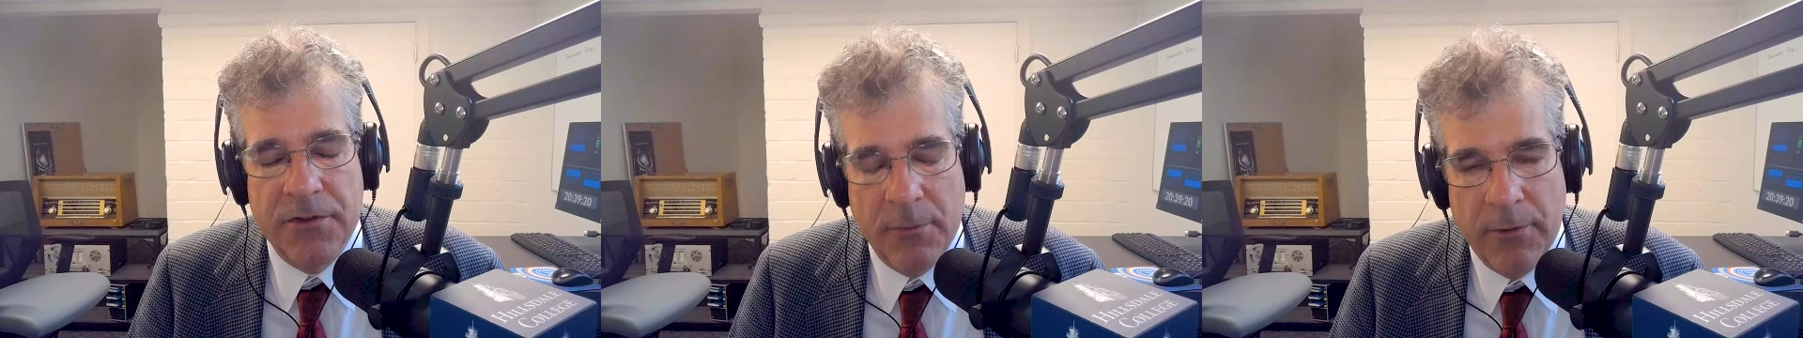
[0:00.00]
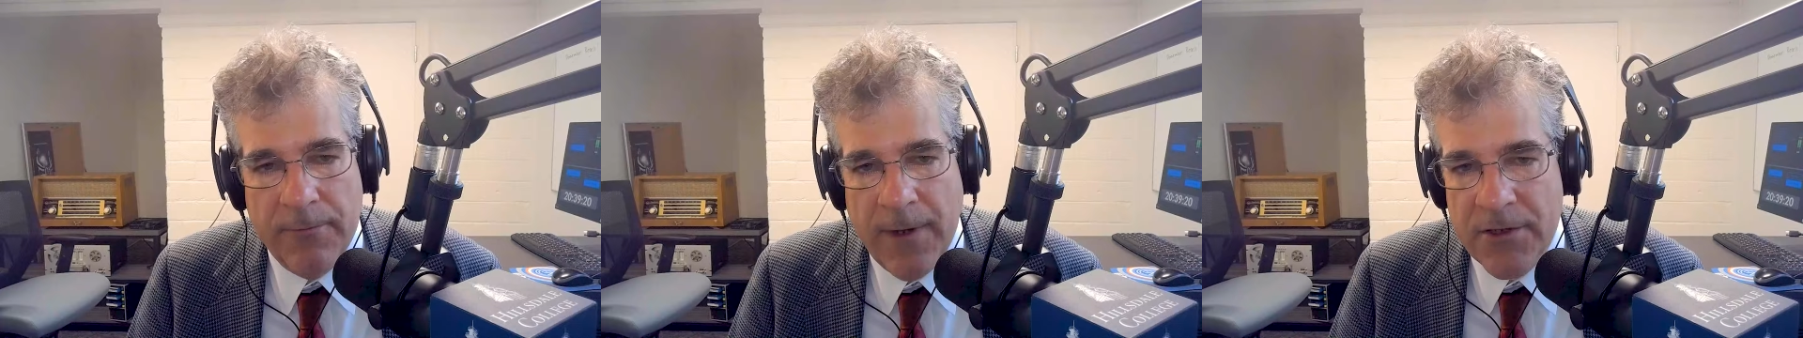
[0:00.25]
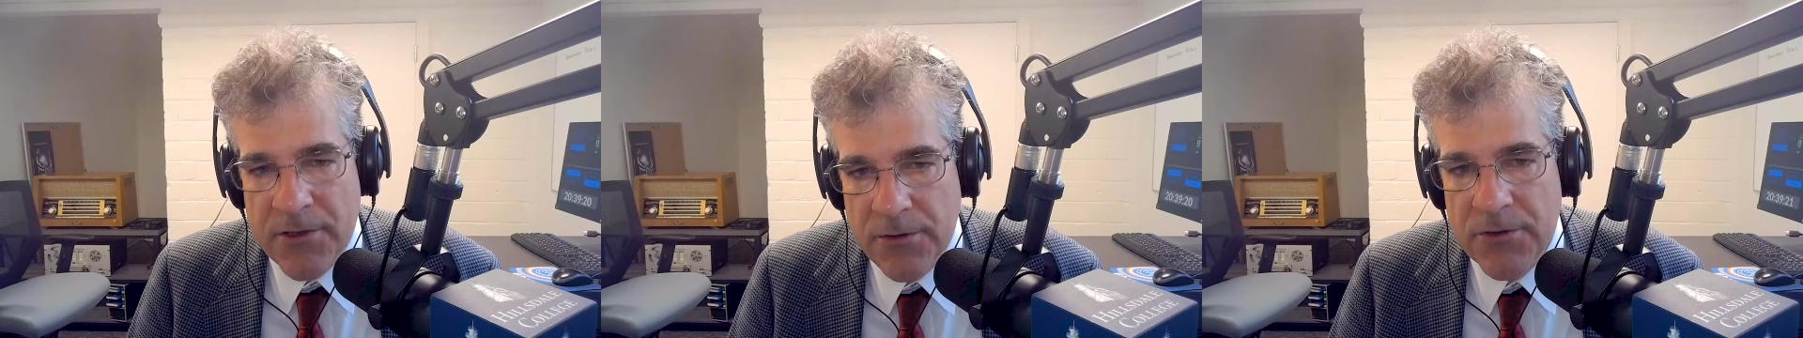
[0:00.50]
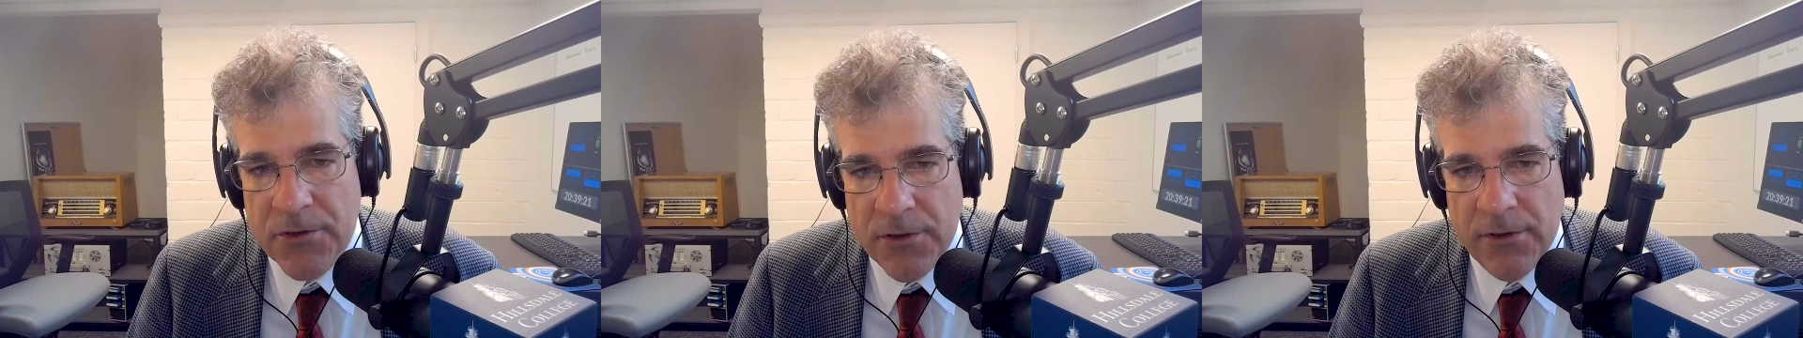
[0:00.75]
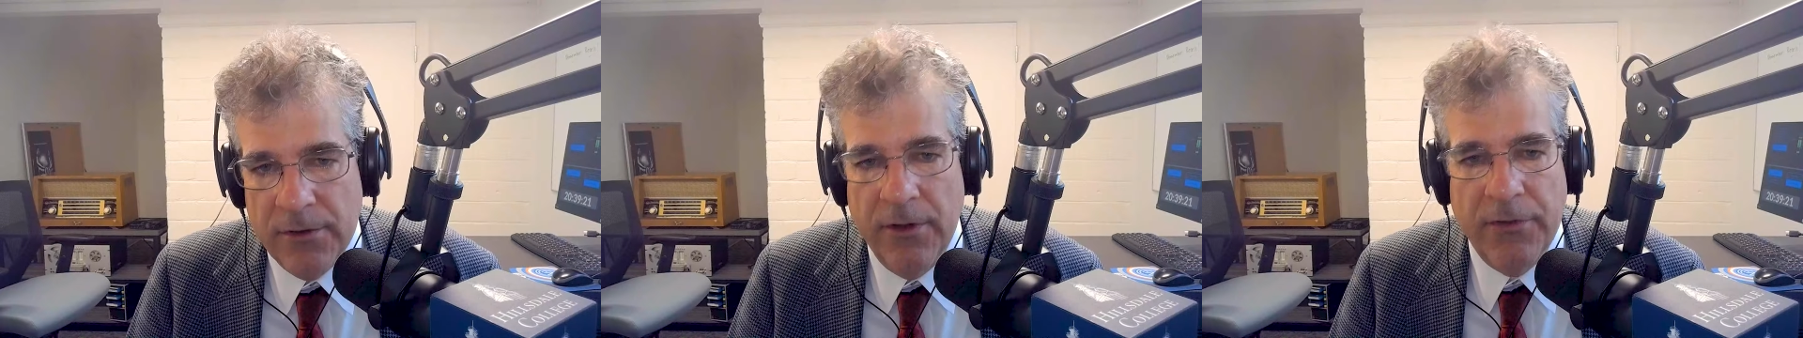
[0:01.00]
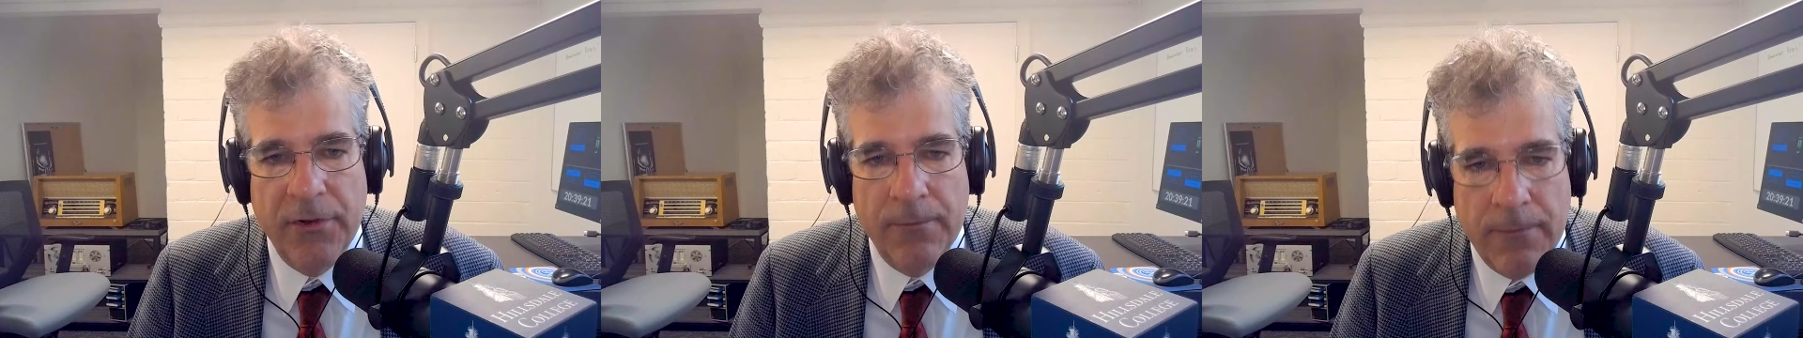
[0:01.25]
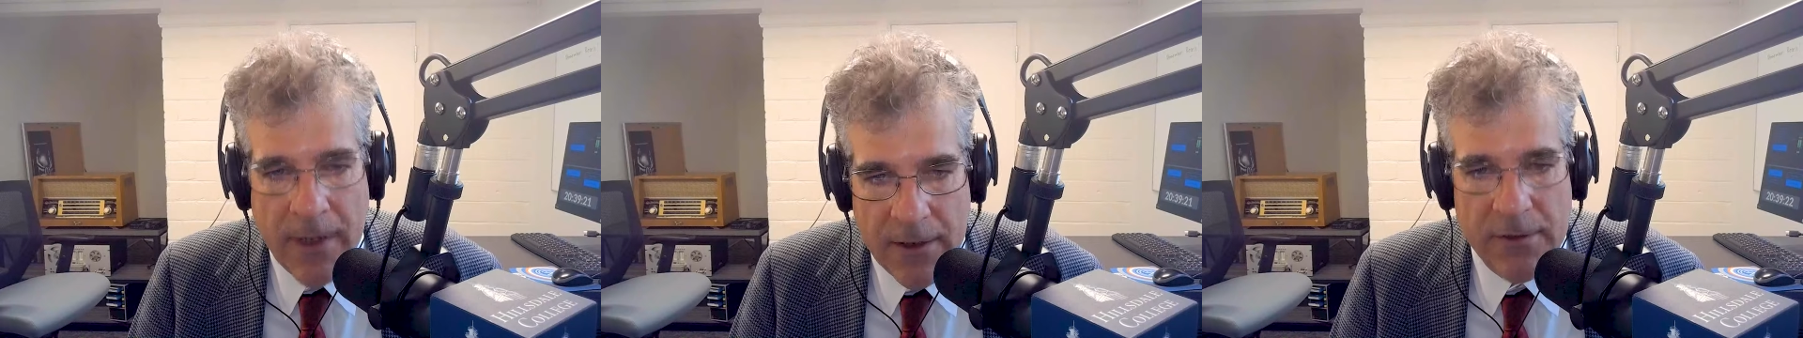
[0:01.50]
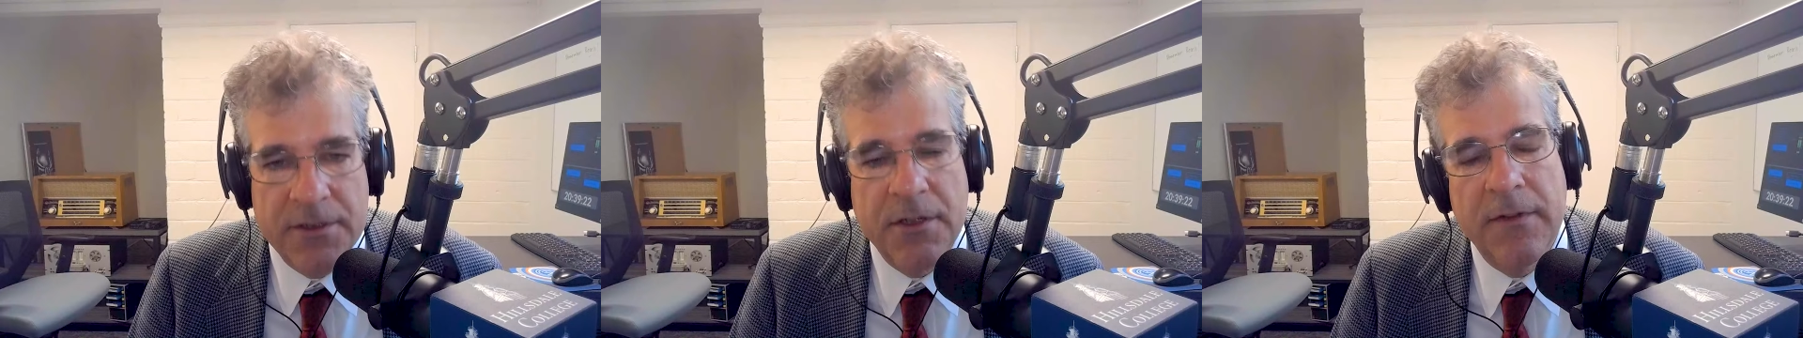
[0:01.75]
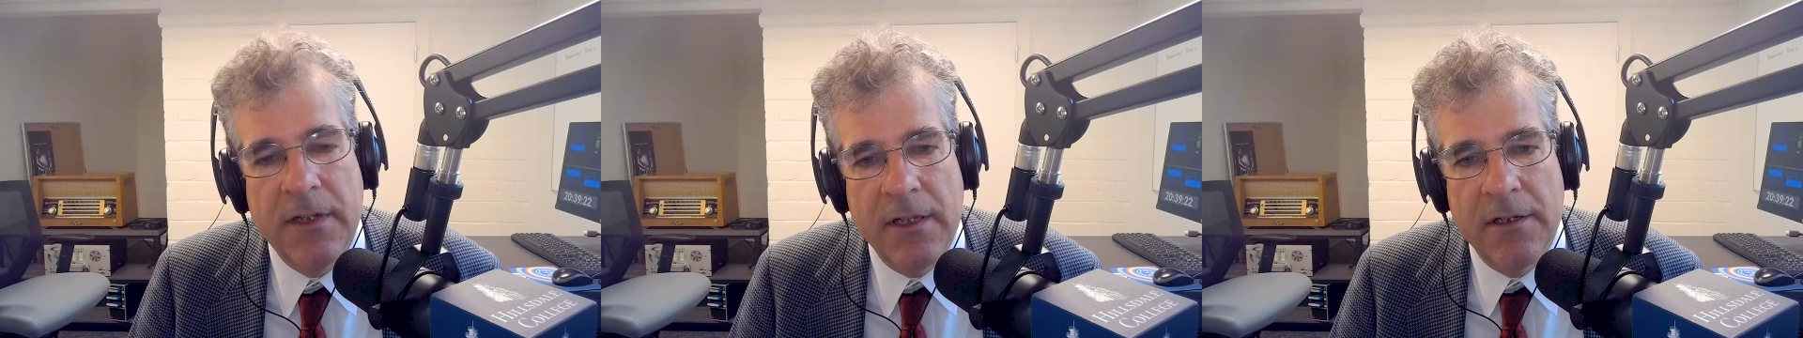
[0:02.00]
They're professional journalists. They're veterans of the